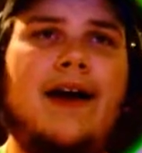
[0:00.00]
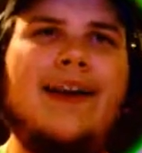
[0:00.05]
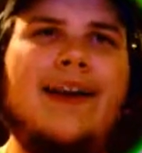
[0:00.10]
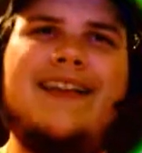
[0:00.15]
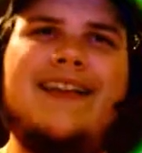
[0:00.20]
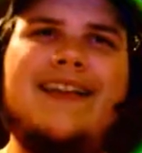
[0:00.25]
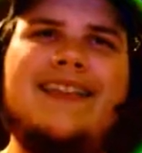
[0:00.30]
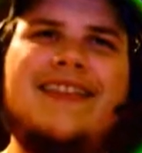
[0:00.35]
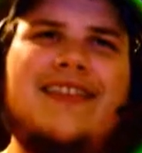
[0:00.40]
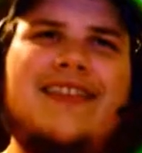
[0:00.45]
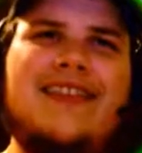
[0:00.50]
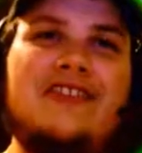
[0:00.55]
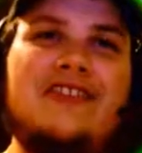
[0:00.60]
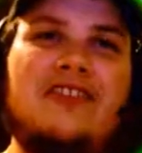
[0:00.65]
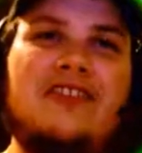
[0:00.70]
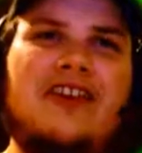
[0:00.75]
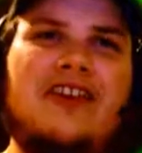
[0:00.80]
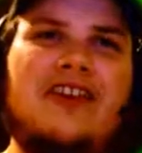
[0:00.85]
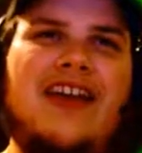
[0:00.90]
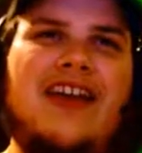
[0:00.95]
It
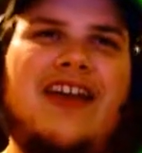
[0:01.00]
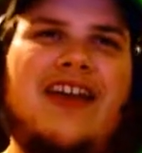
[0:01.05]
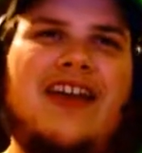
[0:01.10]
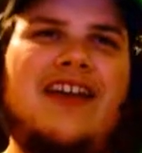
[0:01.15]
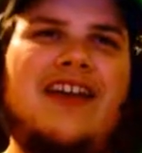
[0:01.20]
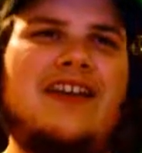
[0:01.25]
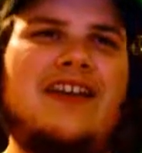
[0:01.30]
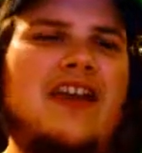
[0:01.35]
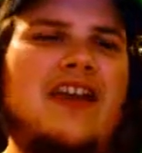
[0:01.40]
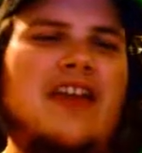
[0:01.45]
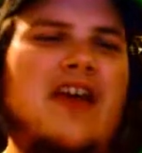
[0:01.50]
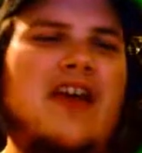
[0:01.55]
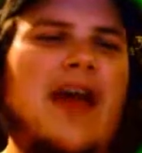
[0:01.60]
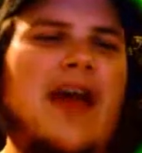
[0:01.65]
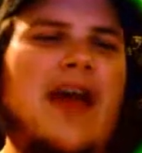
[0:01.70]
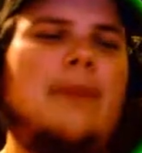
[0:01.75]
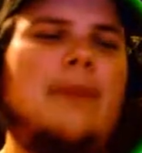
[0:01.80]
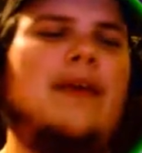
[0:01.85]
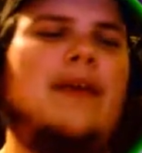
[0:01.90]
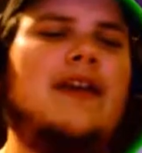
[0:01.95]
doesn't look it because how
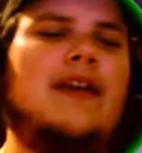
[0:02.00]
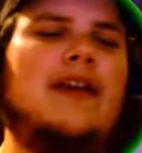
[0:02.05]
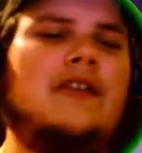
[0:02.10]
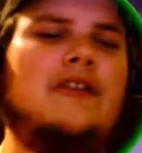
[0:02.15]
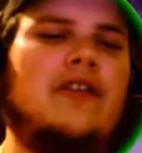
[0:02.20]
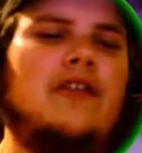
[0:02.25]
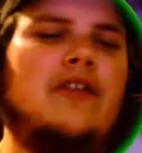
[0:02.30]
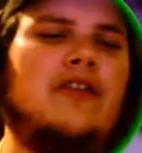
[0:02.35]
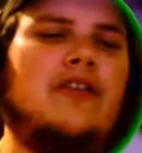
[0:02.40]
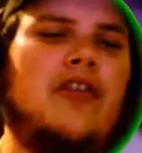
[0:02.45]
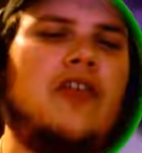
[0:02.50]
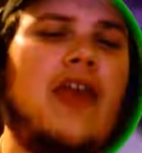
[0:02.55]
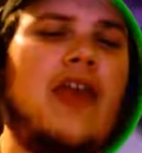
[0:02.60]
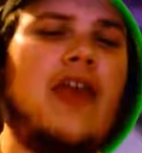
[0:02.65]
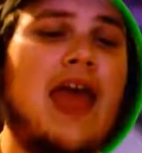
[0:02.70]
happy it is and everything.